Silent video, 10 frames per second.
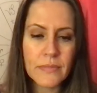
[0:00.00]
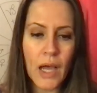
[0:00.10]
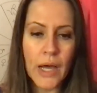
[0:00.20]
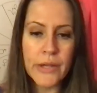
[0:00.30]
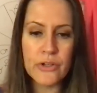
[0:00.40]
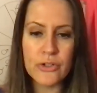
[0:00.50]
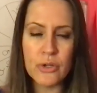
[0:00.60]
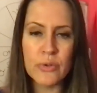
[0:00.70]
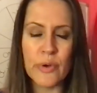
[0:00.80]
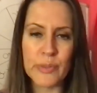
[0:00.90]

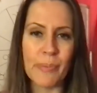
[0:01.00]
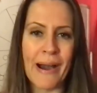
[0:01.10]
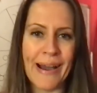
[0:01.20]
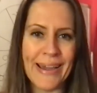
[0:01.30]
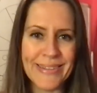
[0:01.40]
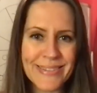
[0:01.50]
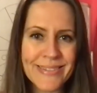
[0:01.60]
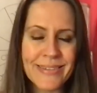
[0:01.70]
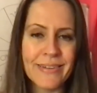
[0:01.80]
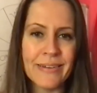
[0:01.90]
undo those
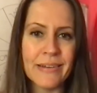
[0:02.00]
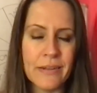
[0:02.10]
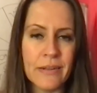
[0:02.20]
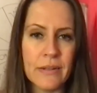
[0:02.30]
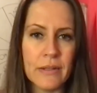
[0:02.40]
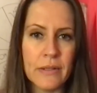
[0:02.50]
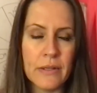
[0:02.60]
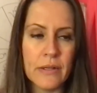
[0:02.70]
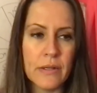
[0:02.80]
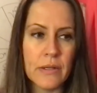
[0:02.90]
binds
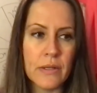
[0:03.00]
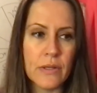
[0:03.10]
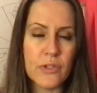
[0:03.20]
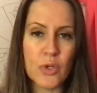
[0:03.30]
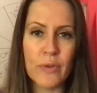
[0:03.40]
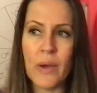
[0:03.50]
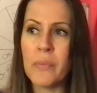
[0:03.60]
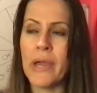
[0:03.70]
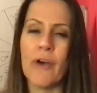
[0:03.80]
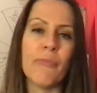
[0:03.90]
so that
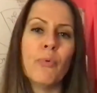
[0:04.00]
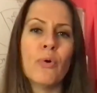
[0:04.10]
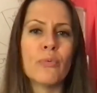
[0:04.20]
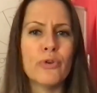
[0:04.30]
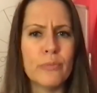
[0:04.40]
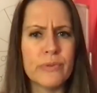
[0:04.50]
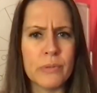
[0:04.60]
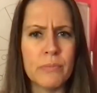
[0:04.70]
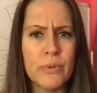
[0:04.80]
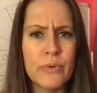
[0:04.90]
we have more room to
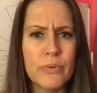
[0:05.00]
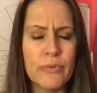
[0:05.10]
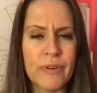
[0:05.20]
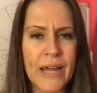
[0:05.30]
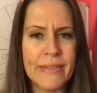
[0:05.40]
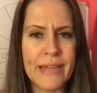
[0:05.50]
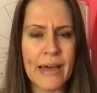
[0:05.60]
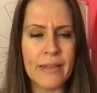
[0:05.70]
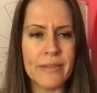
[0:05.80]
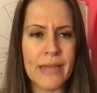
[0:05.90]
move, right?
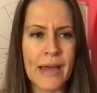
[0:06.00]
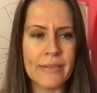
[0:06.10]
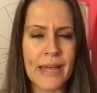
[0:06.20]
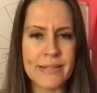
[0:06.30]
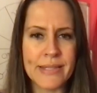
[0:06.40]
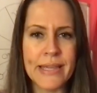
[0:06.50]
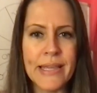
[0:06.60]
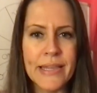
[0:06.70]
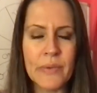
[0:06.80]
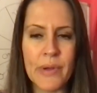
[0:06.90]
That's the
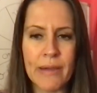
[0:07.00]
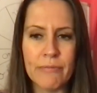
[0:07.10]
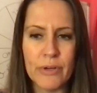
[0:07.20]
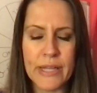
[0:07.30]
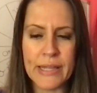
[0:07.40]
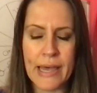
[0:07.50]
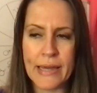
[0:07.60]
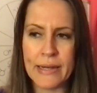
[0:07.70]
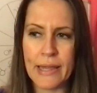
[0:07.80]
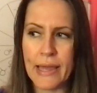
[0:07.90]
healing way of looking at
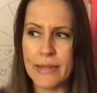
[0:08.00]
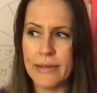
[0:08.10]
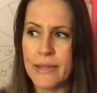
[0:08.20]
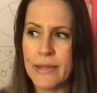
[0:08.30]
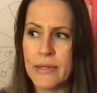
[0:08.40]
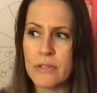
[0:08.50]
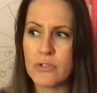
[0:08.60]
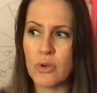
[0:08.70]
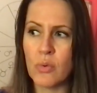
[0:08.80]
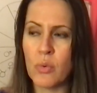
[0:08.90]
it. And
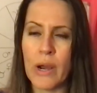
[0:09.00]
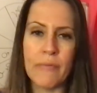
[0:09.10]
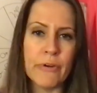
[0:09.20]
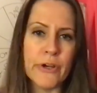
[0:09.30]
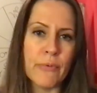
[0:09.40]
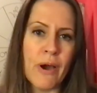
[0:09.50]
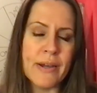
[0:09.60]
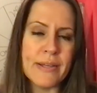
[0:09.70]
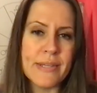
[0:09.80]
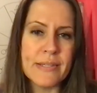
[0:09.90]
so wherever
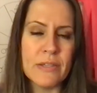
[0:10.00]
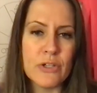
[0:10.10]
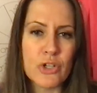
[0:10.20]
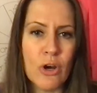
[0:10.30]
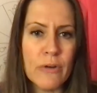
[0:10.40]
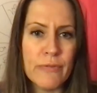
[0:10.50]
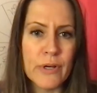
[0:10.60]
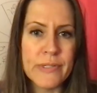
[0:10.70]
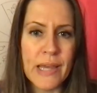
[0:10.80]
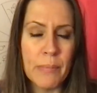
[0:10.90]
Uranus is in the chart, for
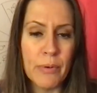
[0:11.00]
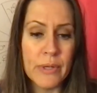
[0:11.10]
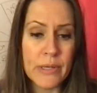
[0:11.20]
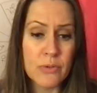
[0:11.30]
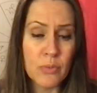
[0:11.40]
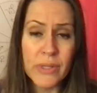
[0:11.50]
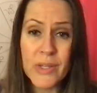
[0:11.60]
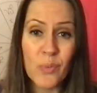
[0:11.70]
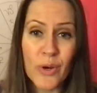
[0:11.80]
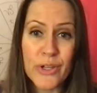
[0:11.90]
example, is really
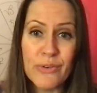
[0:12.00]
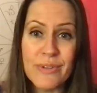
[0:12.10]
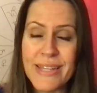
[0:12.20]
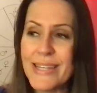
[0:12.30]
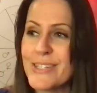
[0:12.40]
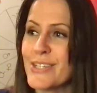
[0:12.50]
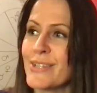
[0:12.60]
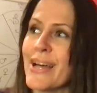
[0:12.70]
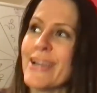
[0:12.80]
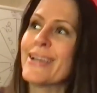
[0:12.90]
where you need to
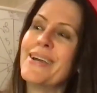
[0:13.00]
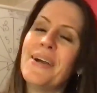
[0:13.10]
like